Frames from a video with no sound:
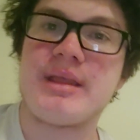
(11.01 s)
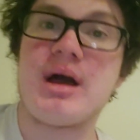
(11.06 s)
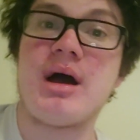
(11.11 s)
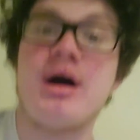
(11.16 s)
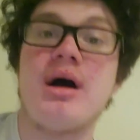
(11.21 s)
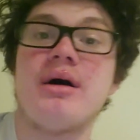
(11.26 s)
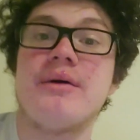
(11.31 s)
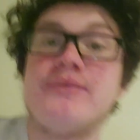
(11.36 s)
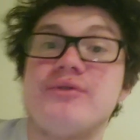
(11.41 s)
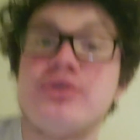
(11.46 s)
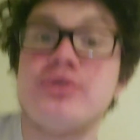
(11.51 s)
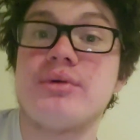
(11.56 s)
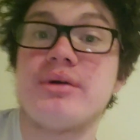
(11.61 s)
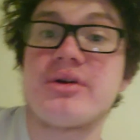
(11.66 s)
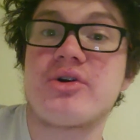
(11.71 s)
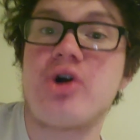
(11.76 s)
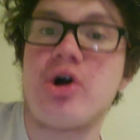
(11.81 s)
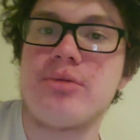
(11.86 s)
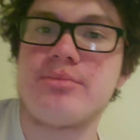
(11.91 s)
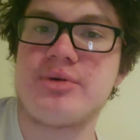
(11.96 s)
of doing
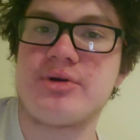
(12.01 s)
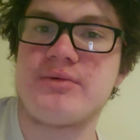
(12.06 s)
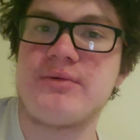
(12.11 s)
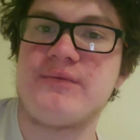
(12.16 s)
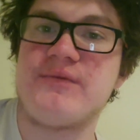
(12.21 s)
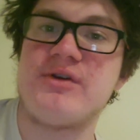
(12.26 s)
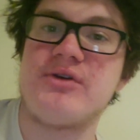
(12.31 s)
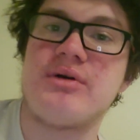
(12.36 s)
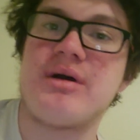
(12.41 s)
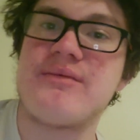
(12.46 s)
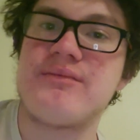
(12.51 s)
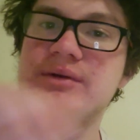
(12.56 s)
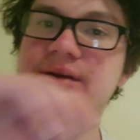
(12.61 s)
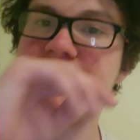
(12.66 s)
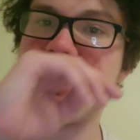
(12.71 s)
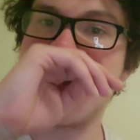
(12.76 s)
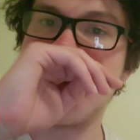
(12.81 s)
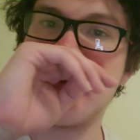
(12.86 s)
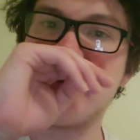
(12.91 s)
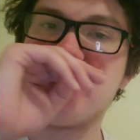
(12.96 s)
comic book review every
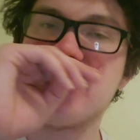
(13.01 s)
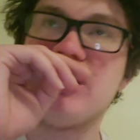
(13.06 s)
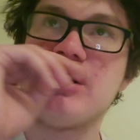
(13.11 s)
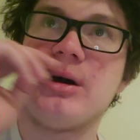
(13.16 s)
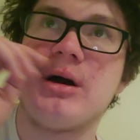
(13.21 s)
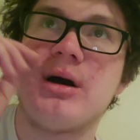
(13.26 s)
day.